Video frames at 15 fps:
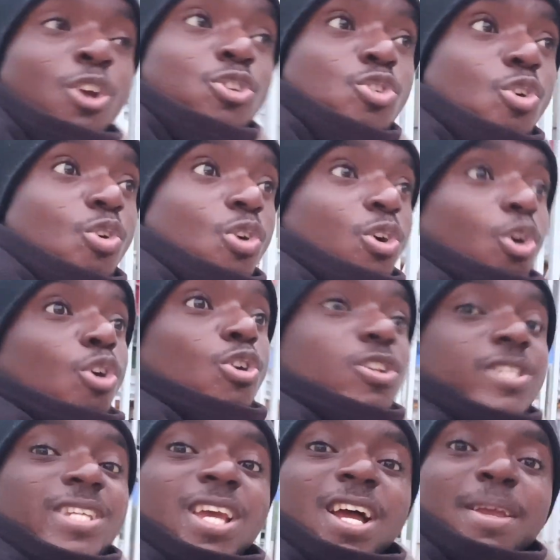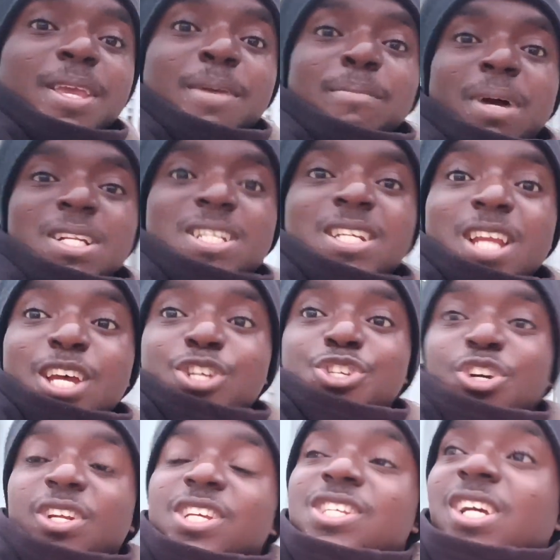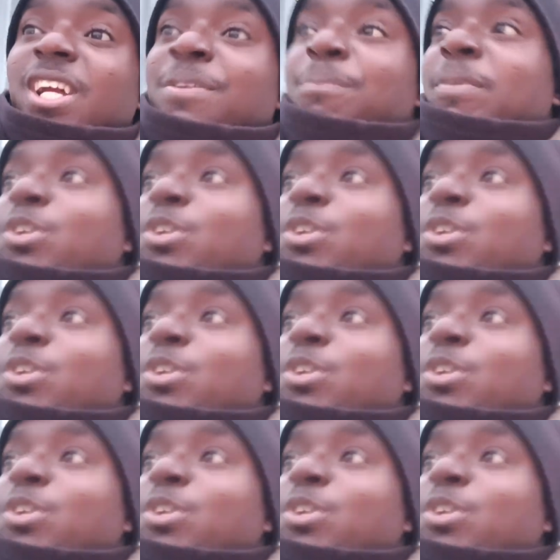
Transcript: So all their imagination is that